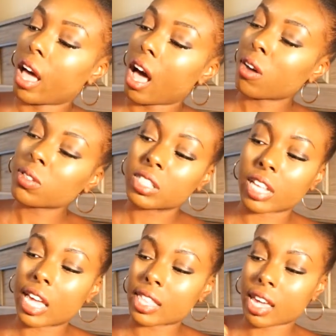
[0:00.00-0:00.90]
I would
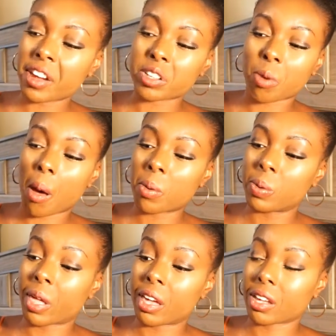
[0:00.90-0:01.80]
say the hair is probably
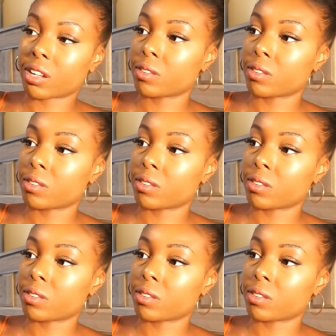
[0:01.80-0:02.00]
like